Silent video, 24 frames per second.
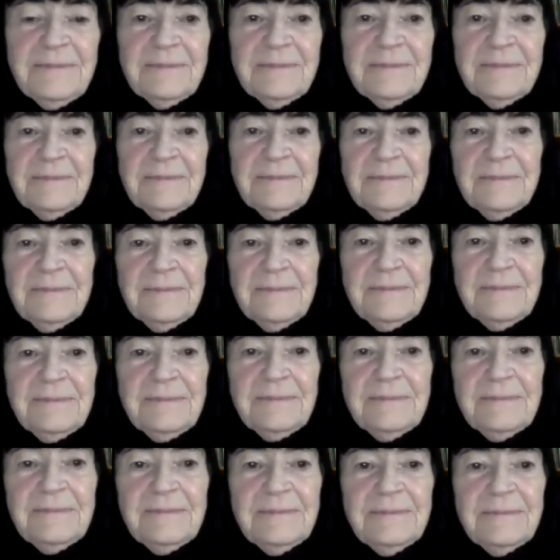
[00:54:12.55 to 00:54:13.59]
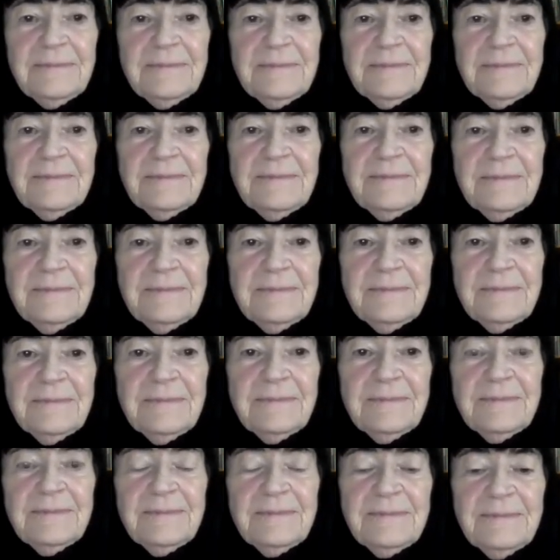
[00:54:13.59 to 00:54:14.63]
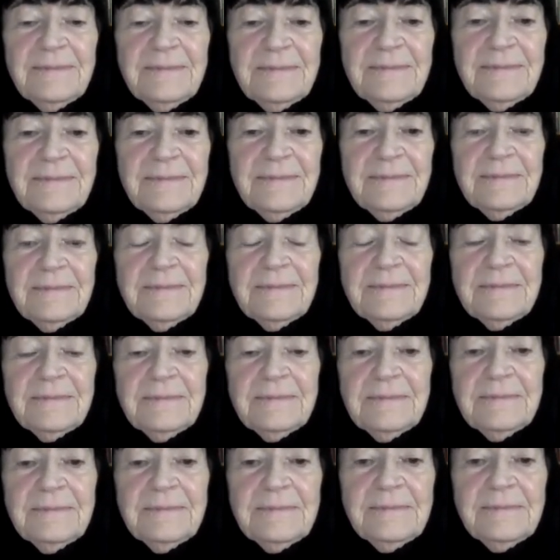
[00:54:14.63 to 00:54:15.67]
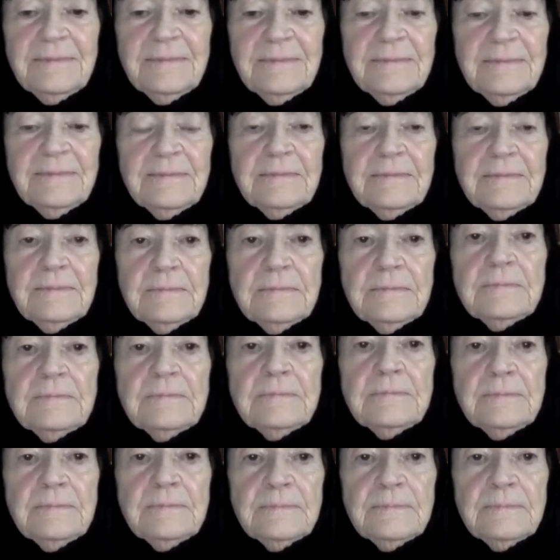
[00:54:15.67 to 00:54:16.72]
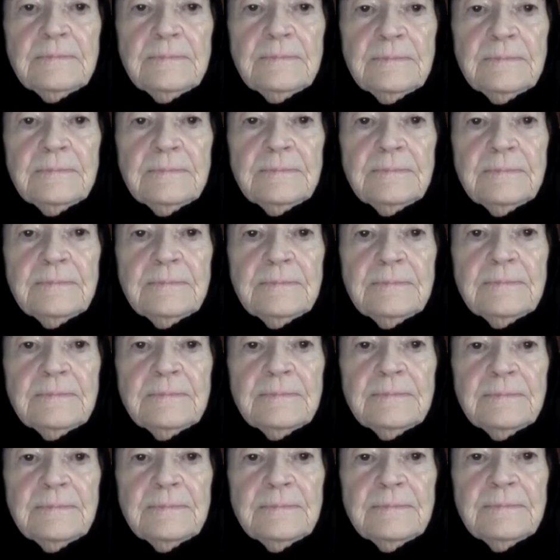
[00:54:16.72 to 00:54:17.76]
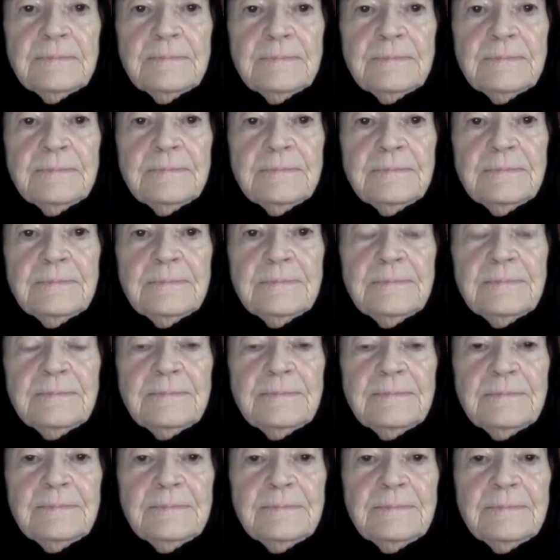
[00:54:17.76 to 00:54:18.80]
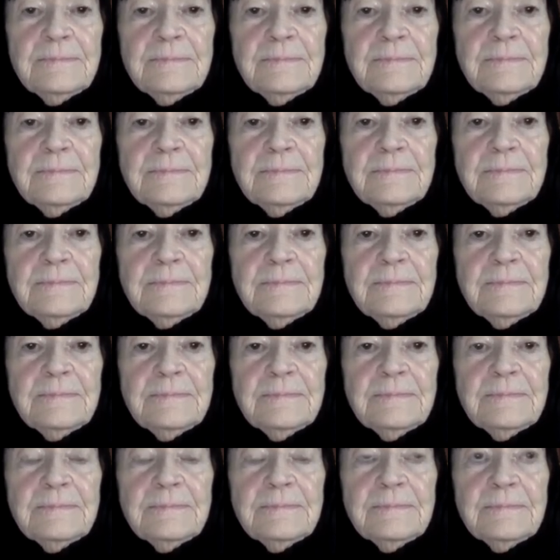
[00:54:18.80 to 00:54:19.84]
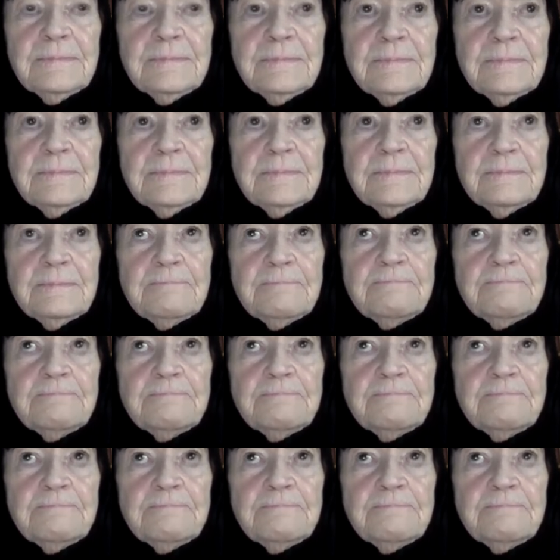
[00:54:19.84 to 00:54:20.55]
This person isn't speaking.